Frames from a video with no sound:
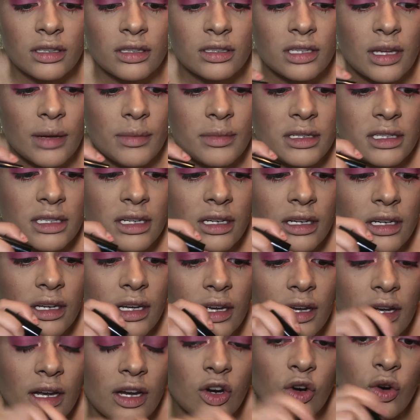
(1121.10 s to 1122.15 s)
So I'm just going to
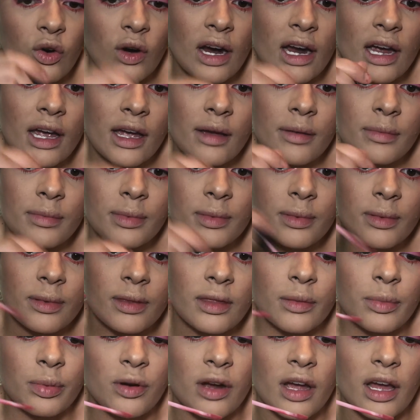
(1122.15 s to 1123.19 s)
grab
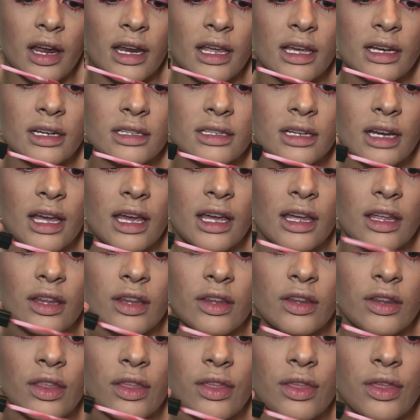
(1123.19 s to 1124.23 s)
the product and
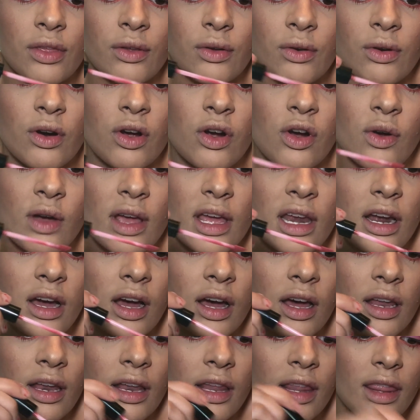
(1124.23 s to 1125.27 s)
throw it
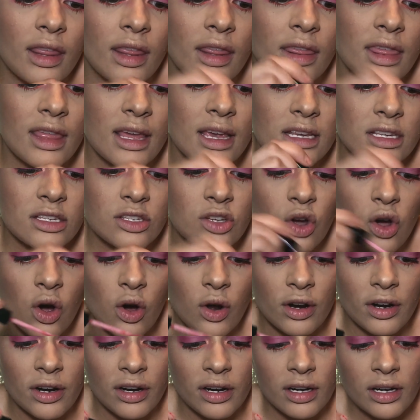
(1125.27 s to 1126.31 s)
on this
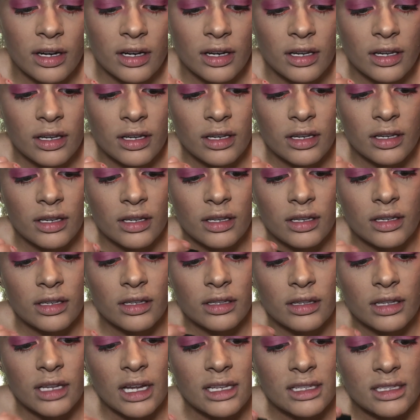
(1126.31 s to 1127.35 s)
corner
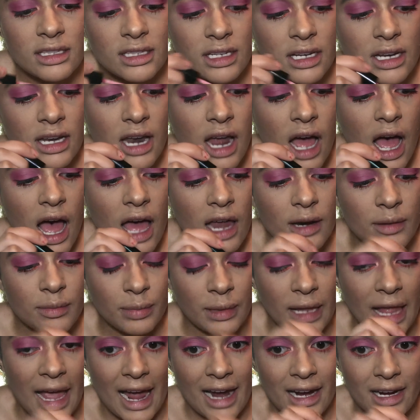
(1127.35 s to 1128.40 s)
that's not
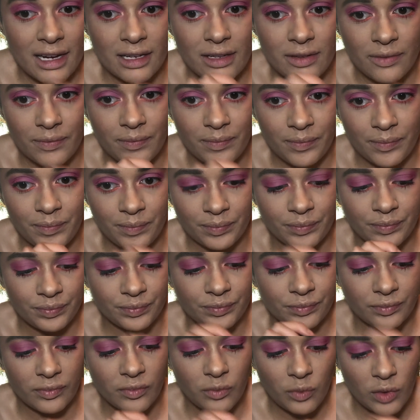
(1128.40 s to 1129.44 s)
black
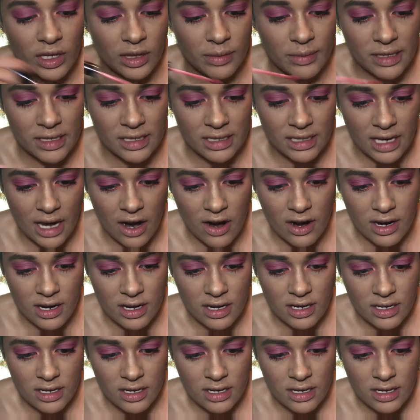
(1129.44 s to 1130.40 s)
with mascara.